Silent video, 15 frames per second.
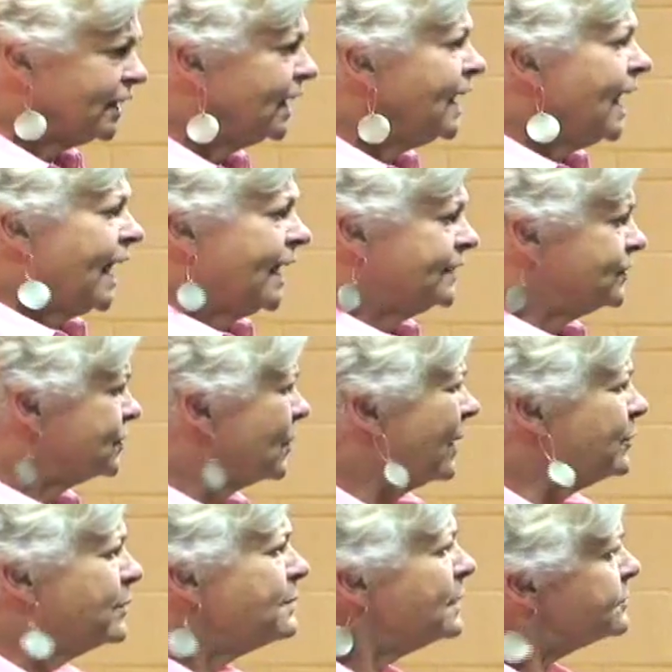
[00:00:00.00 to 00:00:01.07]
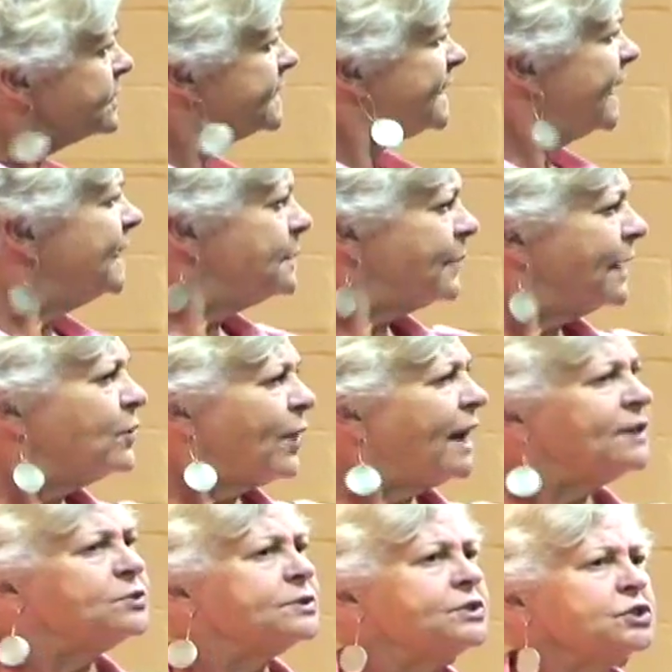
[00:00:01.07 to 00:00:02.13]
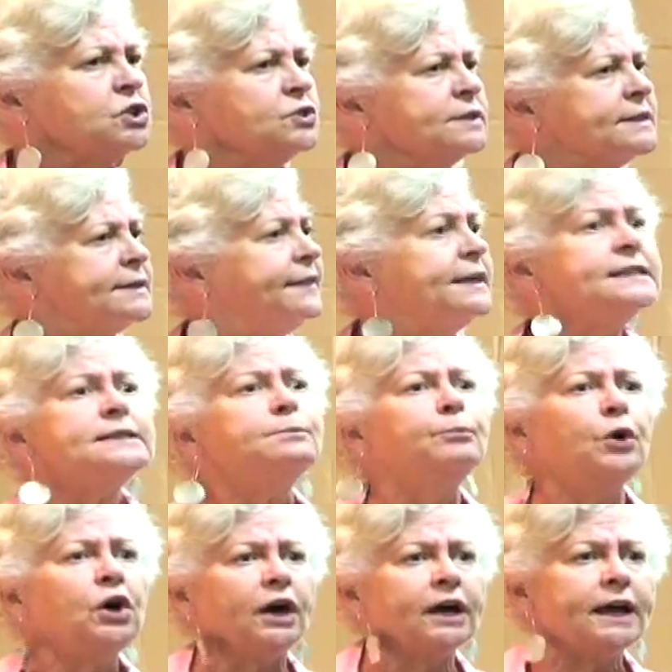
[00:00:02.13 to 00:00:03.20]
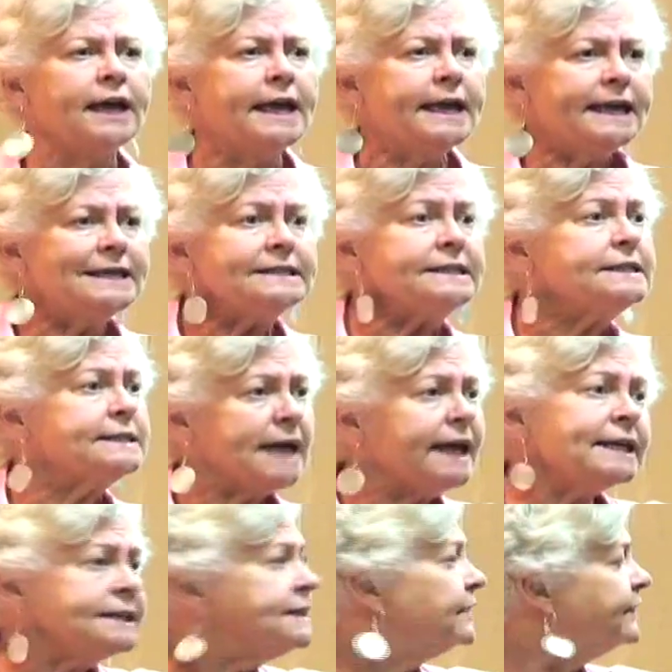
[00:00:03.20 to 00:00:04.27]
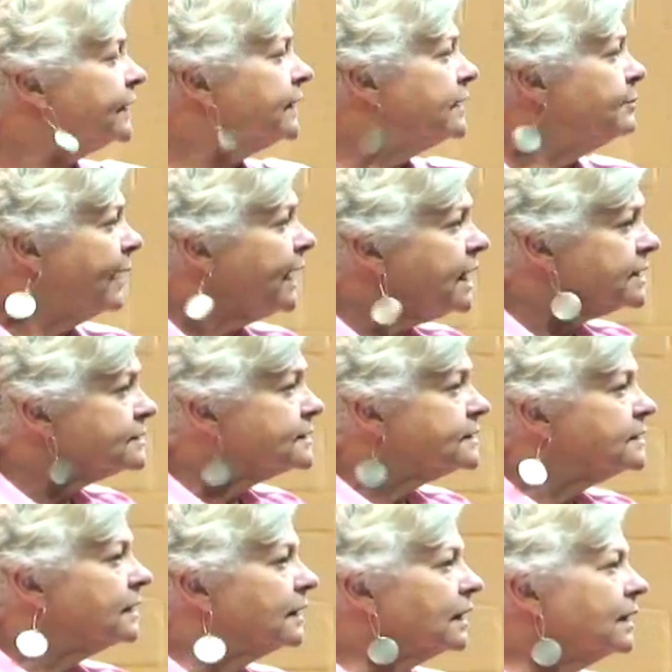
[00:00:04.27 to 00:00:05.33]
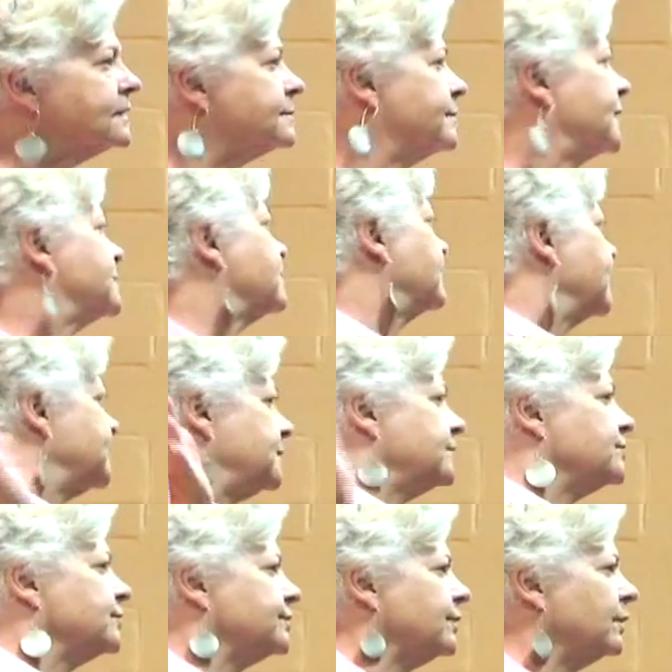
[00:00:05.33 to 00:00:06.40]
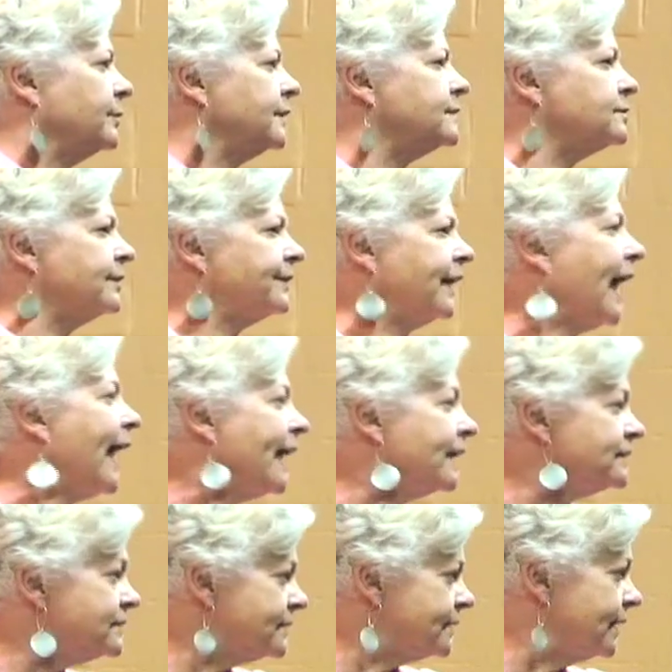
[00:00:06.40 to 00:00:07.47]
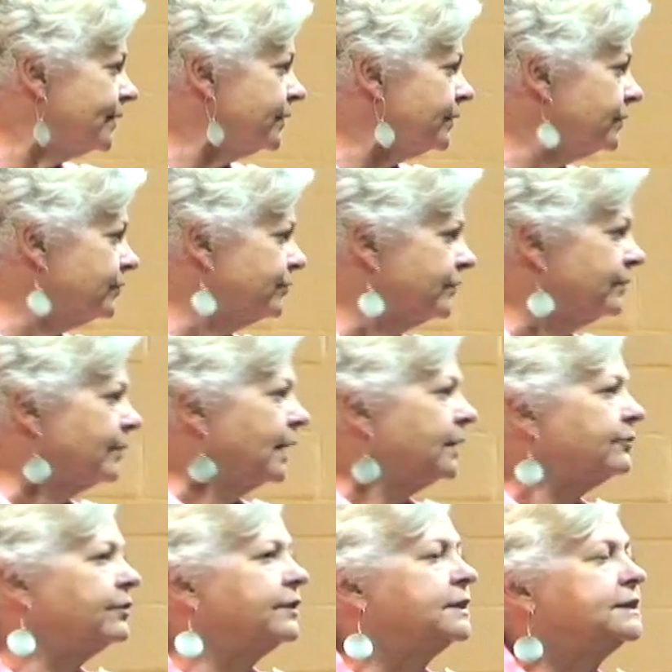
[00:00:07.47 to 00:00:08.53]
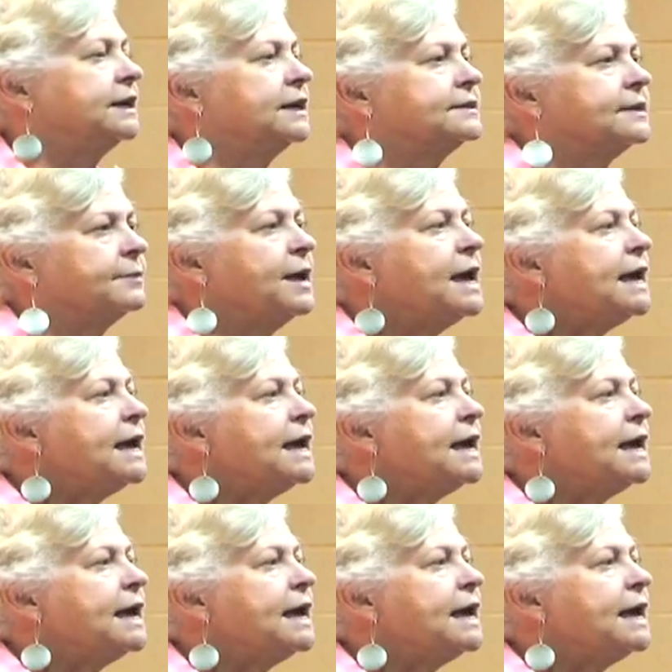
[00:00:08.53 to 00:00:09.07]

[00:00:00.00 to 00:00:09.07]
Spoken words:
And so I remember saying to my graduate students, this book is scientifically based. Because that's what my teachers told me, it's what the ads tell you, right, for the DSM.